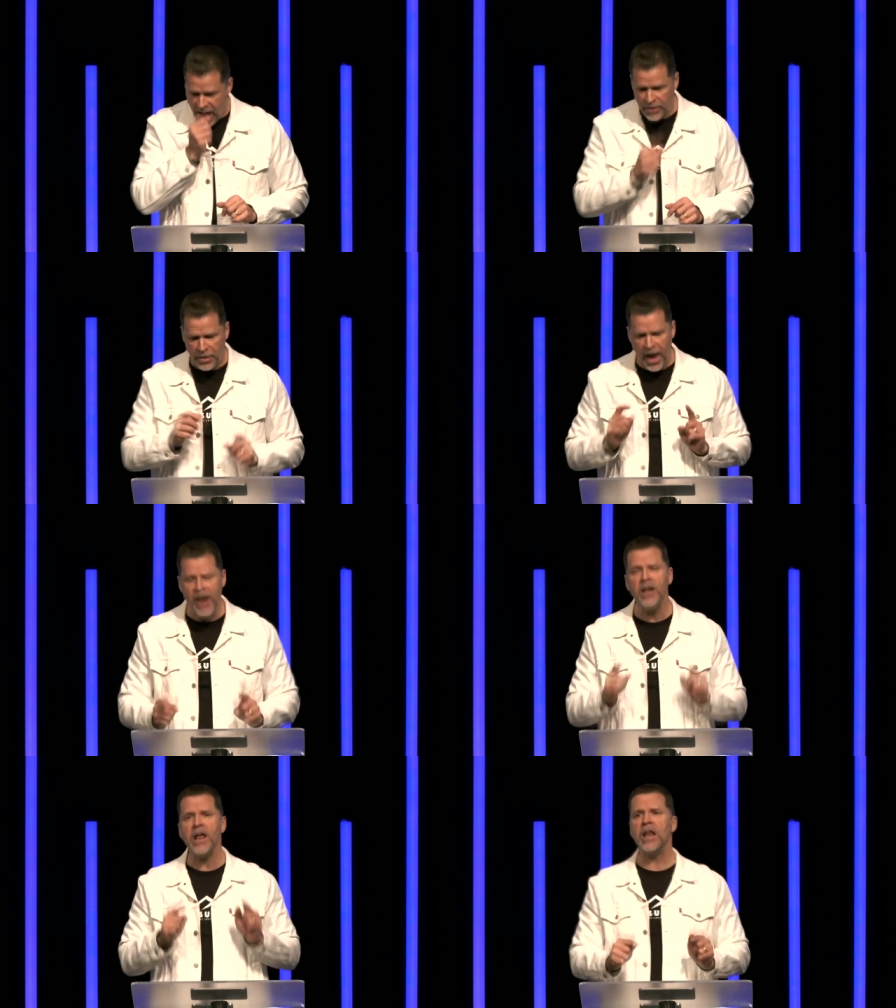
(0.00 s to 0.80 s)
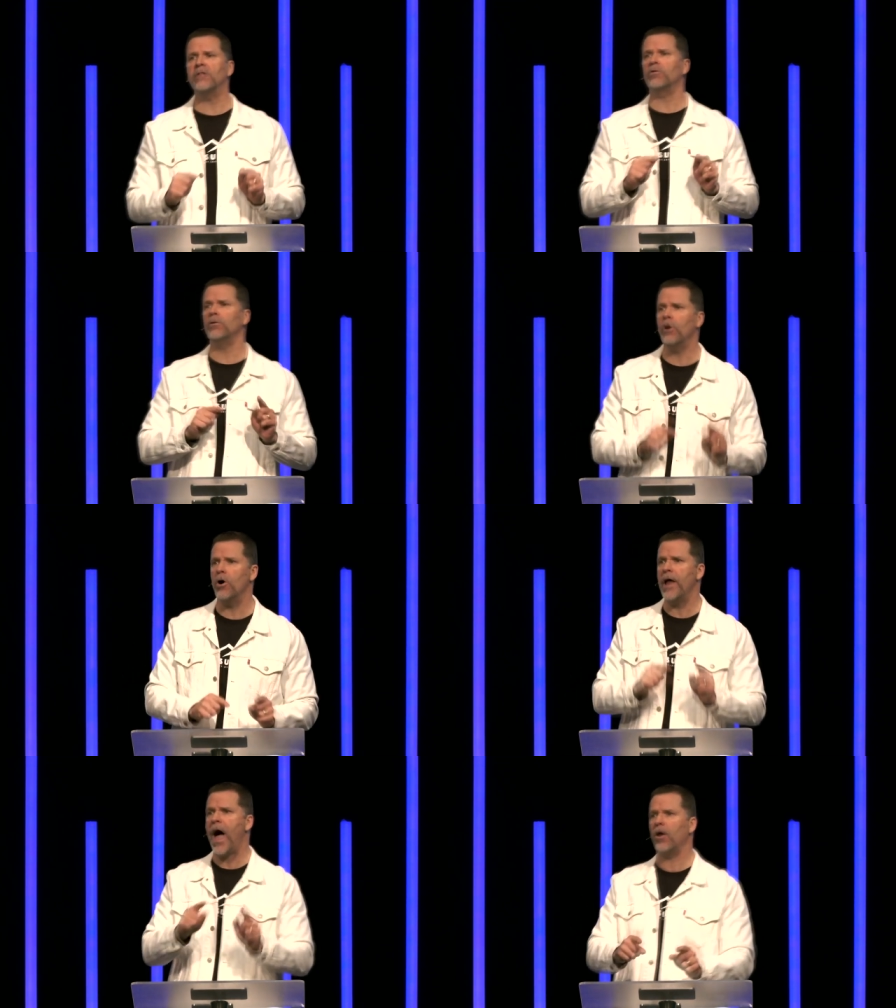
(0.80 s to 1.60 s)
And they needed to
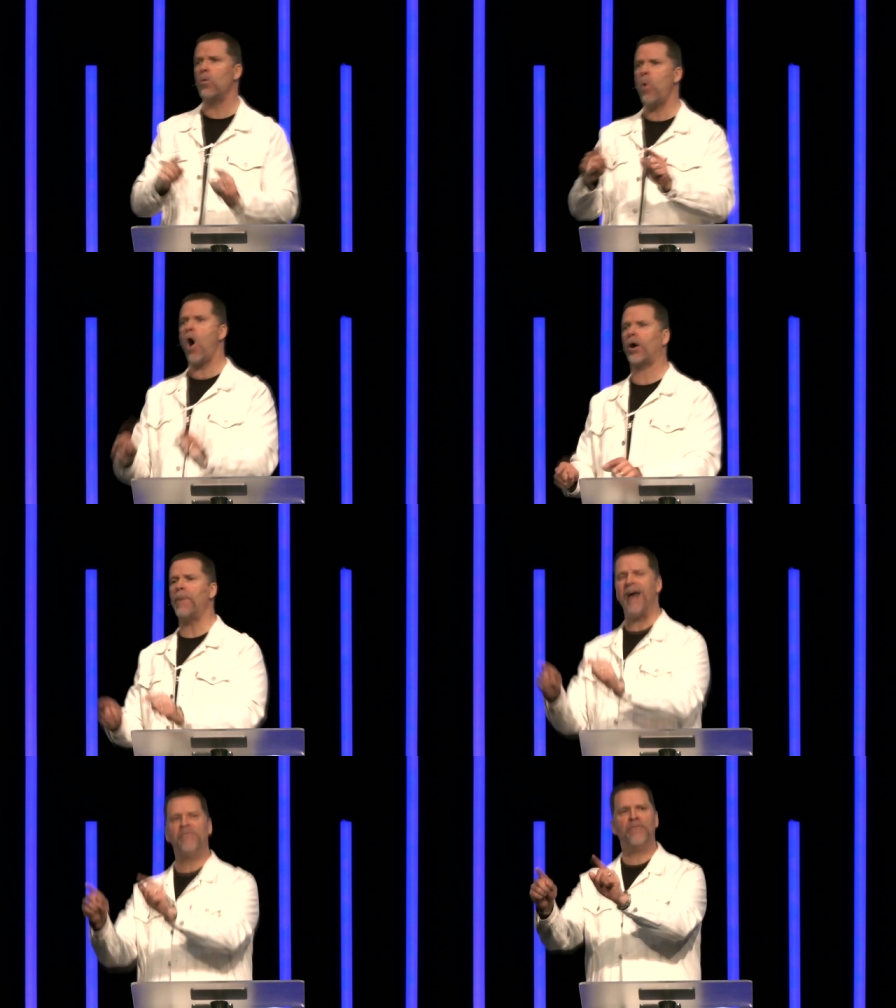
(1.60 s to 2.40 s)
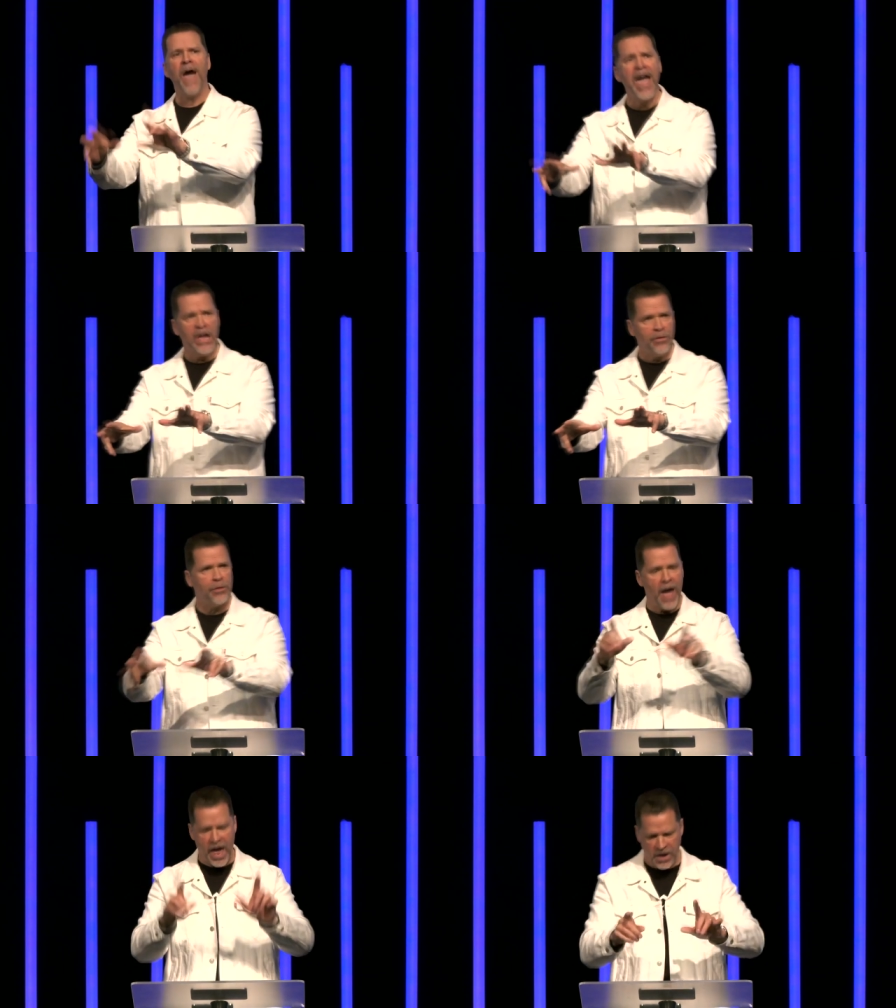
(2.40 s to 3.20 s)
learn how to walk by
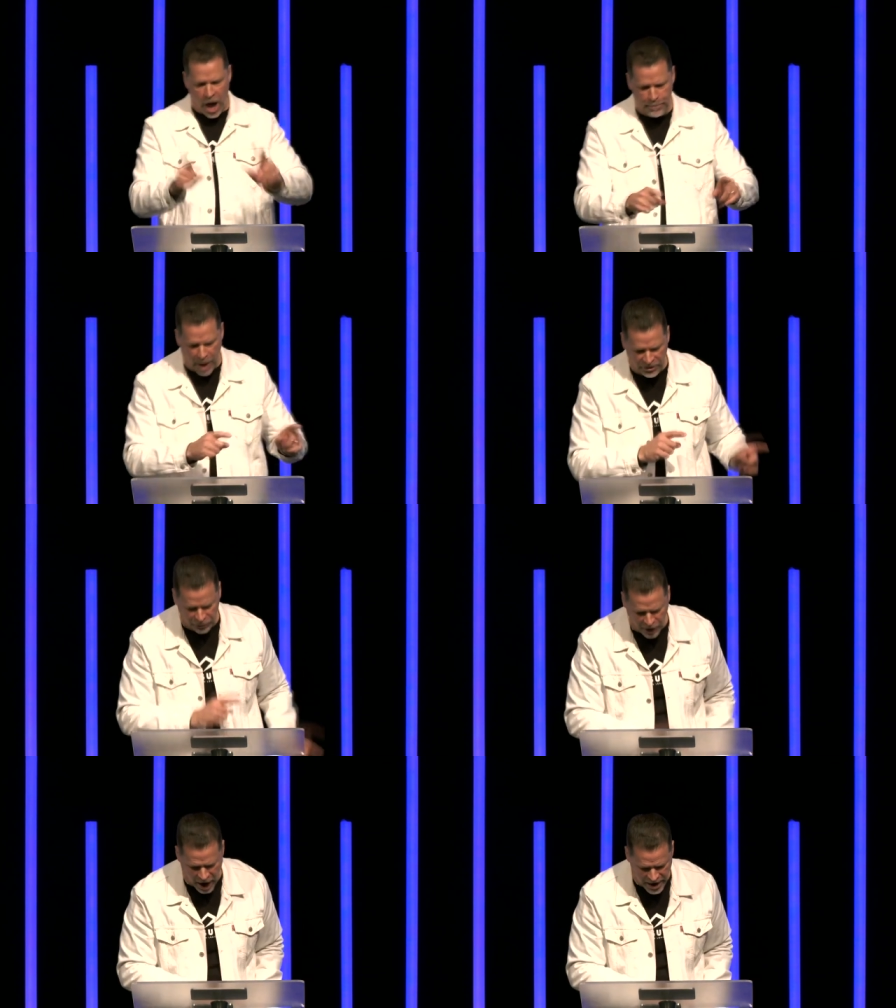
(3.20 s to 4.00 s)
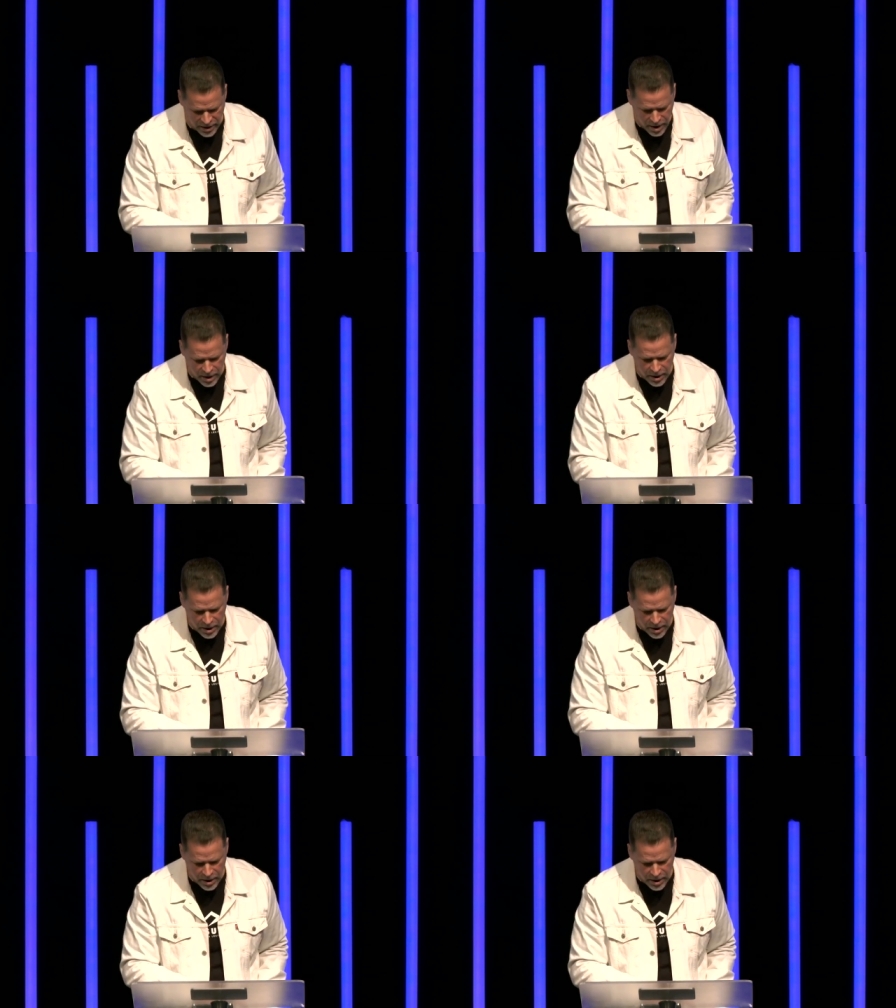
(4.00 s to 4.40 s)
faith and not by sight.